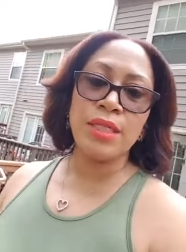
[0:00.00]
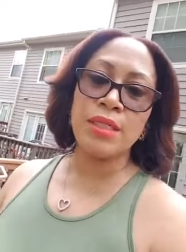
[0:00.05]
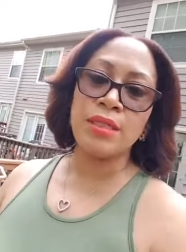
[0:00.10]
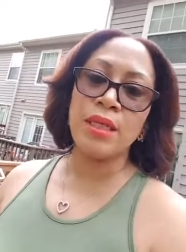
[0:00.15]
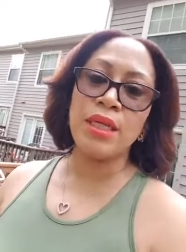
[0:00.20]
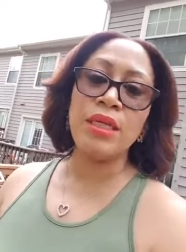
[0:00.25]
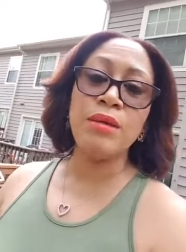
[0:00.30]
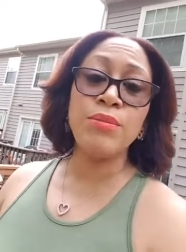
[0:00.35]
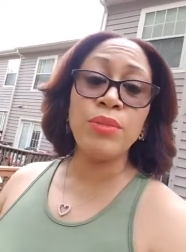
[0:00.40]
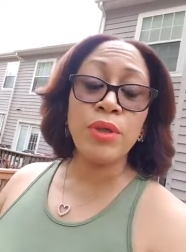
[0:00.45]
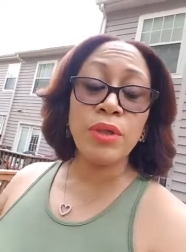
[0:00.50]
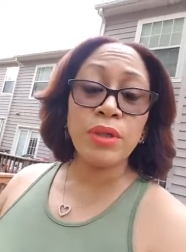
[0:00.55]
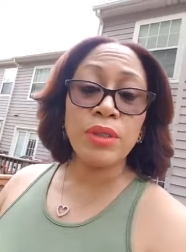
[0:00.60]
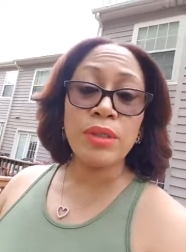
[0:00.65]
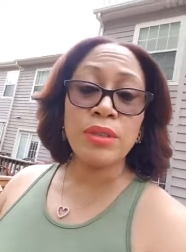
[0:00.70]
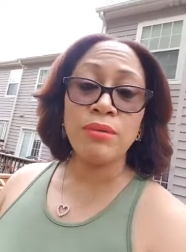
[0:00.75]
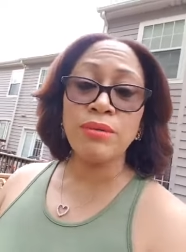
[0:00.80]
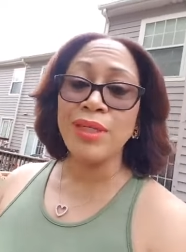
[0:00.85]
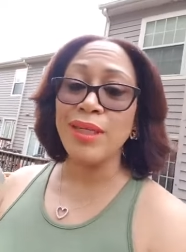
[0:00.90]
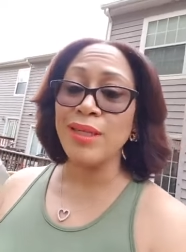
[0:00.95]
It's an ebook,
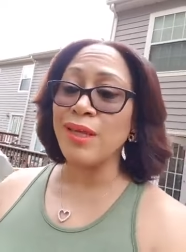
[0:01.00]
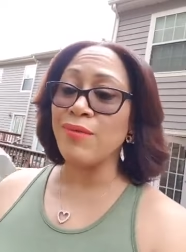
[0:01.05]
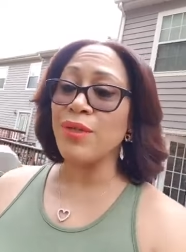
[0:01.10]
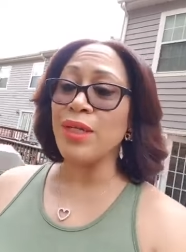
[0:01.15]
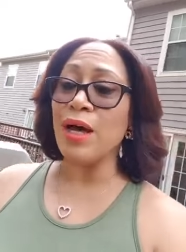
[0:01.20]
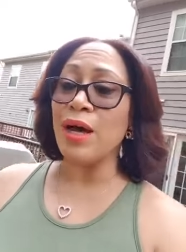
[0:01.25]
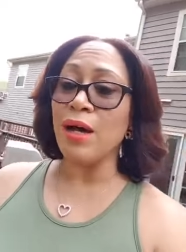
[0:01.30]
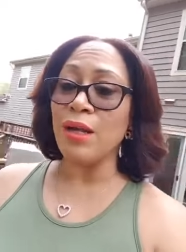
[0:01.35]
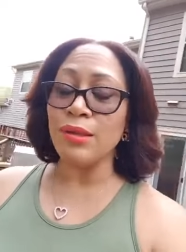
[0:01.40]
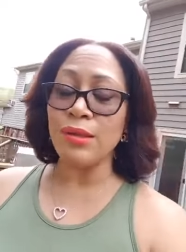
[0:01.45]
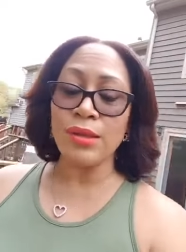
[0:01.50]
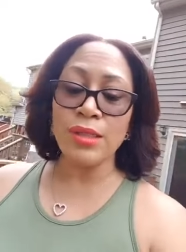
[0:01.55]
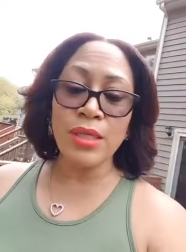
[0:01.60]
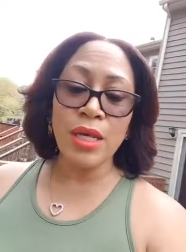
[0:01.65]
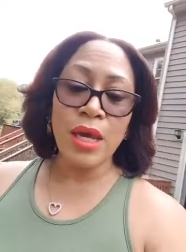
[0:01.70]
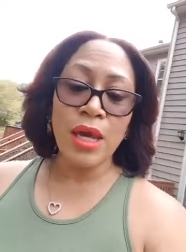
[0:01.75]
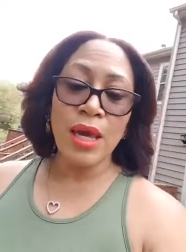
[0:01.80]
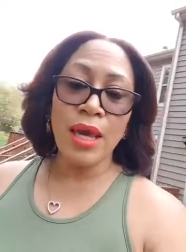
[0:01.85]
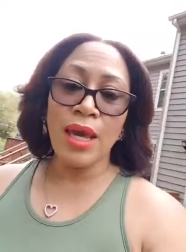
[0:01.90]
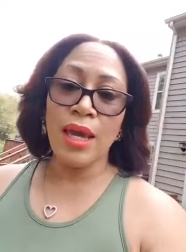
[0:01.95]
it's only $11,
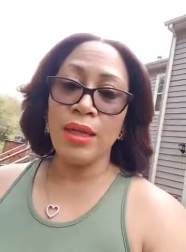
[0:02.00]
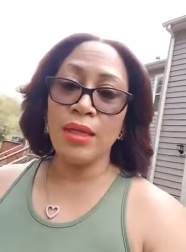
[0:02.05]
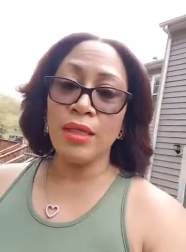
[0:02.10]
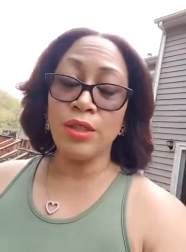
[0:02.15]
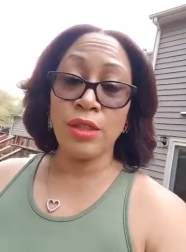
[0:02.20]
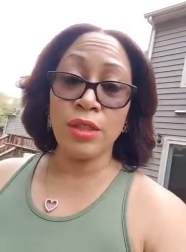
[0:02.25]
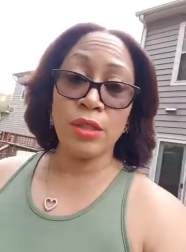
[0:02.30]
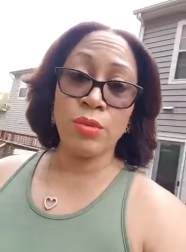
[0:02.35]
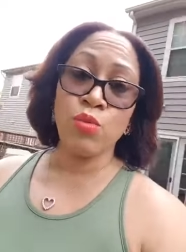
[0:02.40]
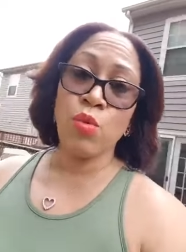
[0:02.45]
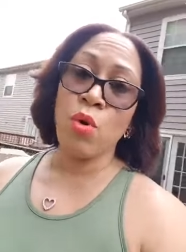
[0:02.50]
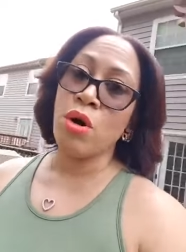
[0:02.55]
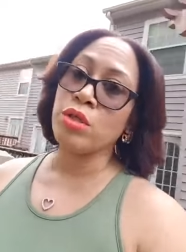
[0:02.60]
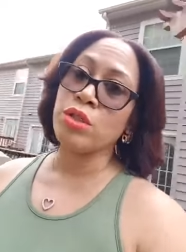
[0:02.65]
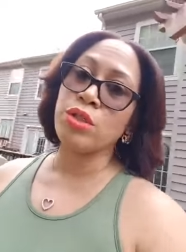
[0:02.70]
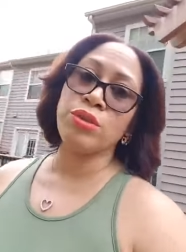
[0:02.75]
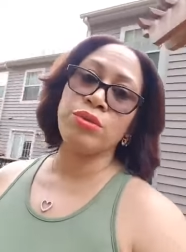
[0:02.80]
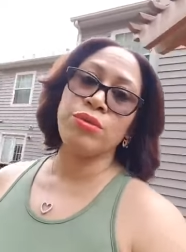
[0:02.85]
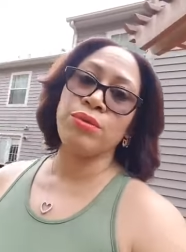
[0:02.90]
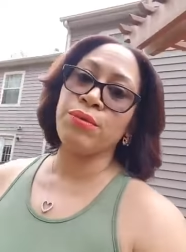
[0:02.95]
and it just
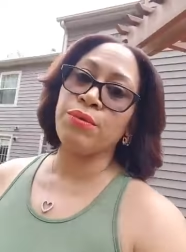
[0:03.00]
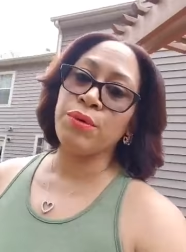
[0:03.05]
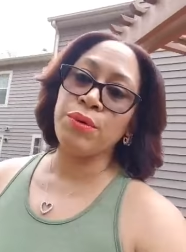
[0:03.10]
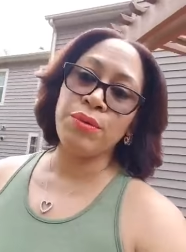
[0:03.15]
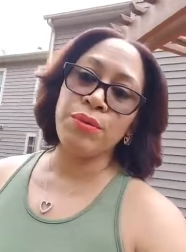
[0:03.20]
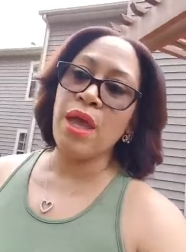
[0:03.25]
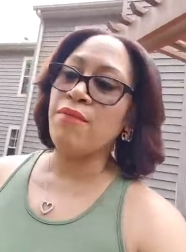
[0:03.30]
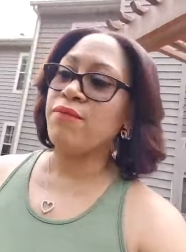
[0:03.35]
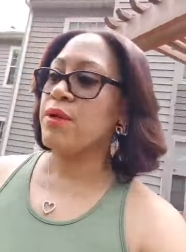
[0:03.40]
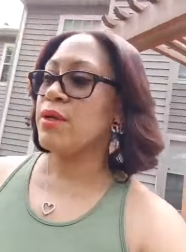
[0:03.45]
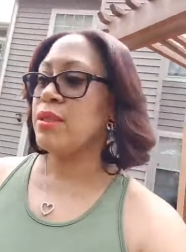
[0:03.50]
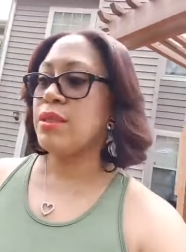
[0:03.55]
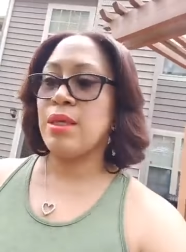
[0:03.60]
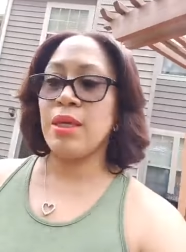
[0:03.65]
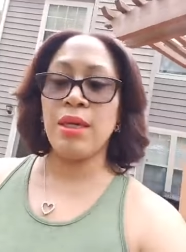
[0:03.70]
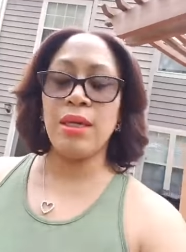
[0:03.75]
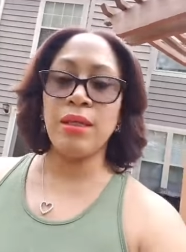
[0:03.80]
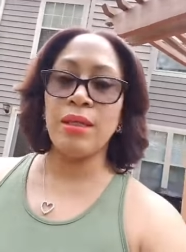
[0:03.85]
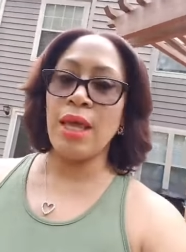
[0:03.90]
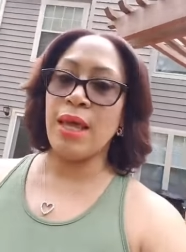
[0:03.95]
walks you through
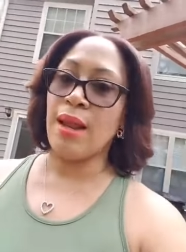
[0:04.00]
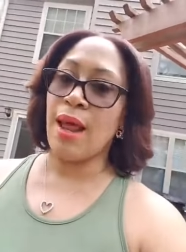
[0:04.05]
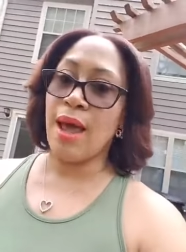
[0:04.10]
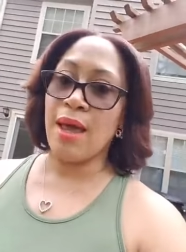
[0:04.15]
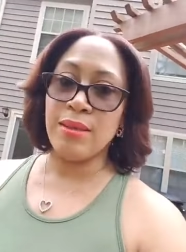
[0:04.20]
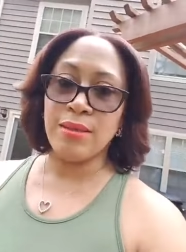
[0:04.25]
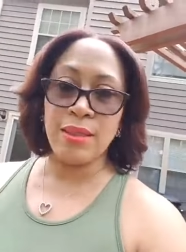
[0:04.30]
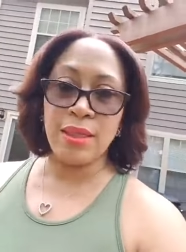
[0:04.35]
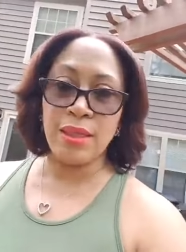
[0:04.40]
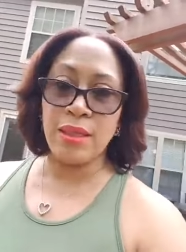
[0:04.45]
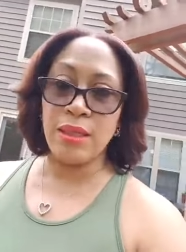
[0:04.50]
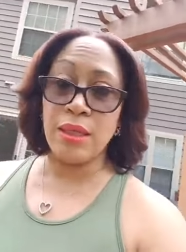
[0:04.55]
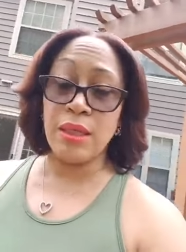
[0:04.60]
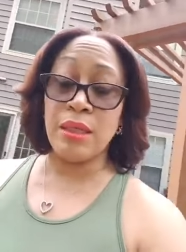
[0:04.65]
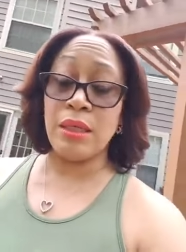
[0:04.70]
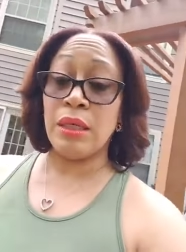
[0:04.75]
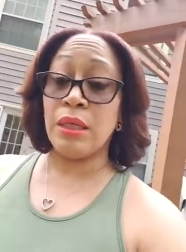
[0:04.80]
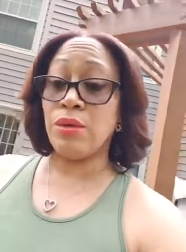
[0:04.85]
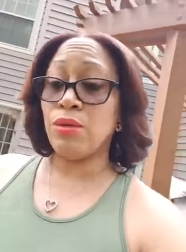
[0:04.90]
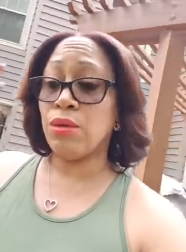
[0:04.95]
everything that I
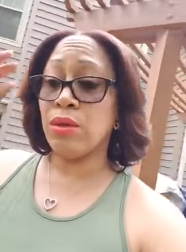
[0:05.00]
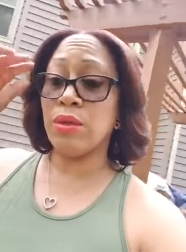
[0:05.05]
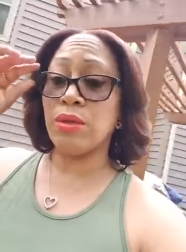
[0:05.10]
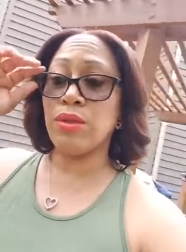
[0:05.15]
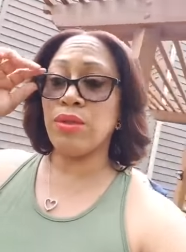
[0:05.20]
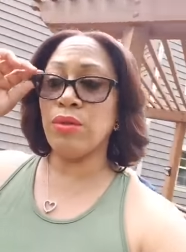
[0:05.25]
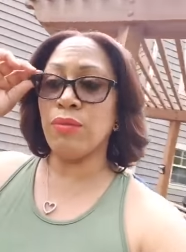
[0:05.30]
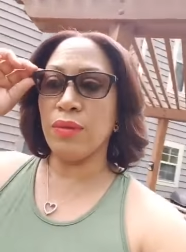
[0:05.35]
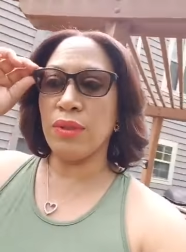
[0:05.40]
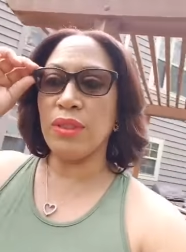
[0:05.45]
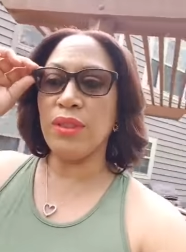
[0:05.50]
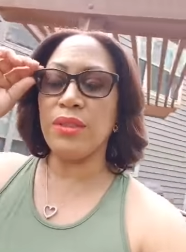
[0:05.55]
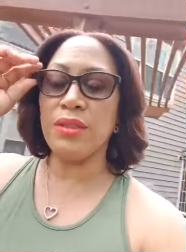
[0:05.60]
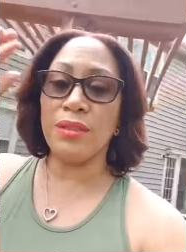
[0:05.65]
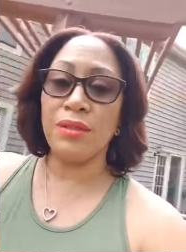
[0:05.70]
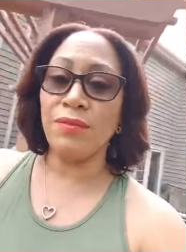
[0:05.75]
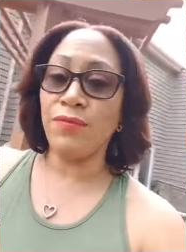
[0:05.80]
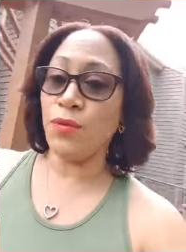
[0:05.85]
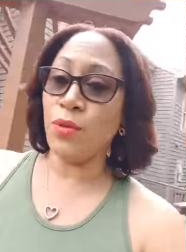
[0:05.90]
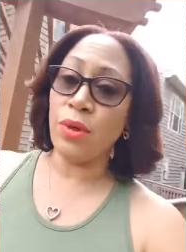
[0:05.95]
did in order to
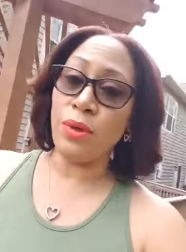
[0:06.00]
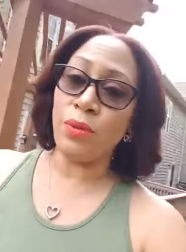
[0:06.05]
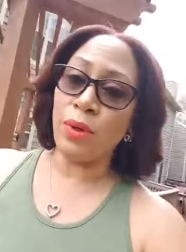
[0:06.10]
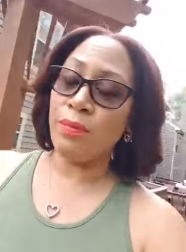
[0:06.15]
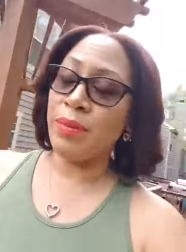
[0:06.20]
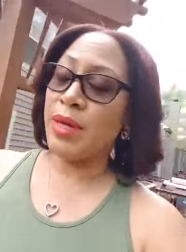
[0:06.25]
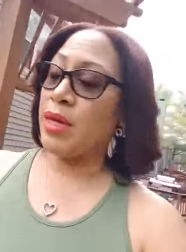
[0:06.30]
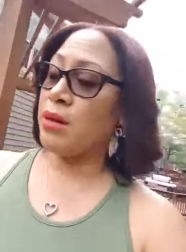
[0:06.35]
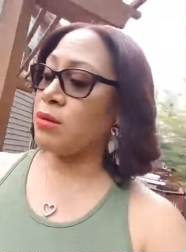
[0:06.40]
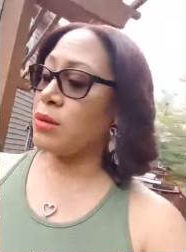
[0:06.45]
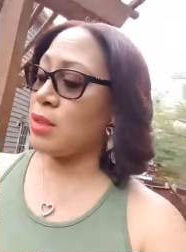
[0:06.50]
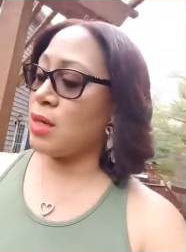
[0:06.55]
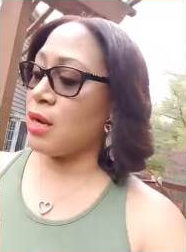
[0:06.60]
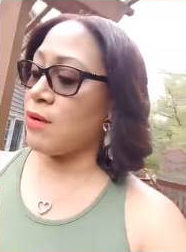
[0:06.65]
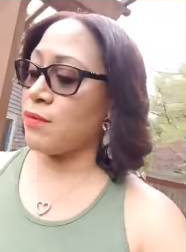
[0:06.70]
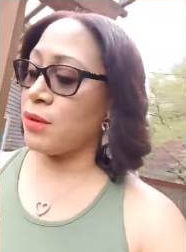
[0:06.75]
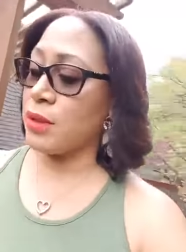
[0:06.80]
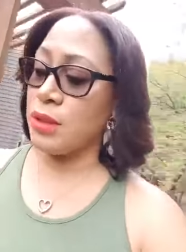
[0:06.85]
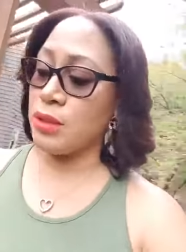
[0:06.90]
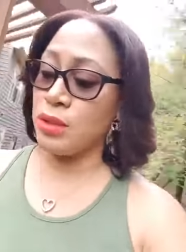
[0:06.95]
release the 41 pounds that
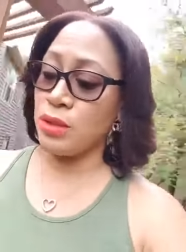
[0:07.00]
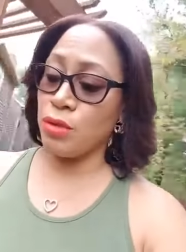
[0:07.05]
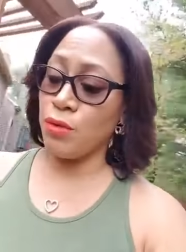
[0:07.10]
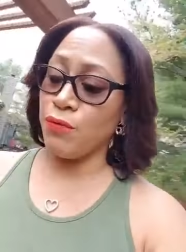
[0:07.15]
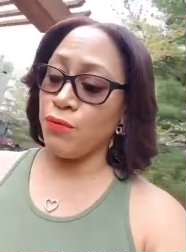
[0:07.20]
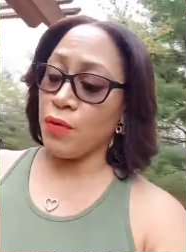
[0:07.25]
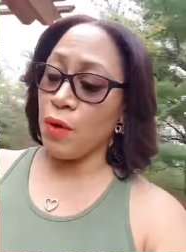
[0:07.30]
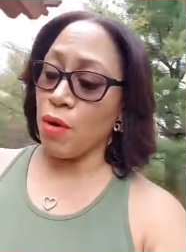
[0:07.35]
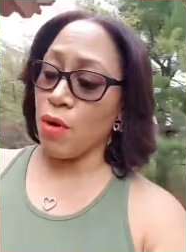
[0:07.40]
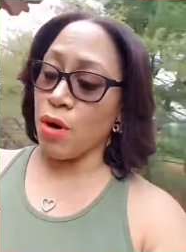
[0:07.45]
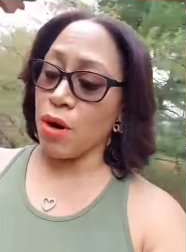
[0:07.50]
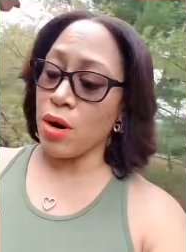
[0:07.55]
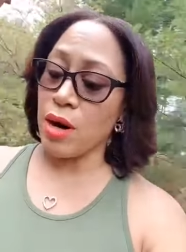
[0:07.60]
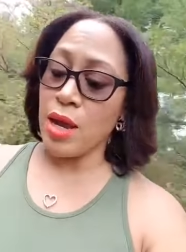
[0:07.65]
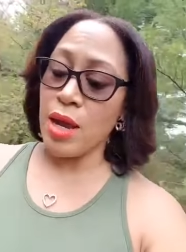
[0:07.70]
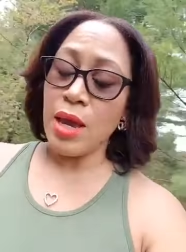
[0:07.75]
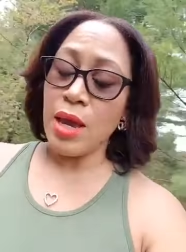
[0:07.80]
I've released so far